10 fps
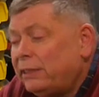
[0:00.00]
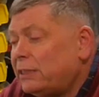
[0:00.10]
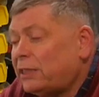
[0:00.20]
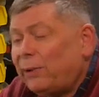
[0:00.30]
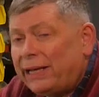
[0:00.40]

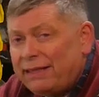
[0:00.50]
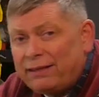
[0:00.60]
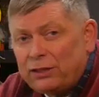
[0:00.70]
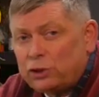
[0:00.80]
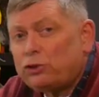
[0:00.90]
So
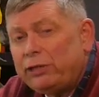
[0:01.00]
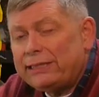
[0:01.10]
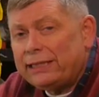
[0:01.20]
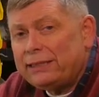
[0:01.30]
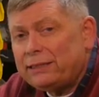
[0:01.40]
anything that's
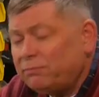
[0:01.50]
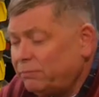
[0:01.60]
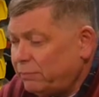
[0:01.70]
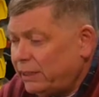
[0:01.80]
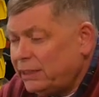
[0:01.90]
treated
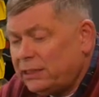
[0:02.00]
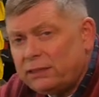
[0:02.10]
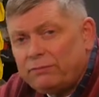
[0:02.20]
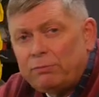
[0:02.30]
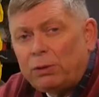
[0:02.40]
is
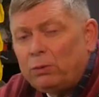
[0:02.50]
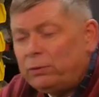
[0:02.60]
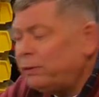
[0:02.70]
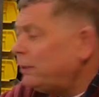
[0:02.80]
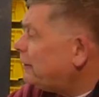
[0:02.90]

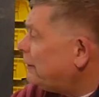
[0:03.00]
verboten.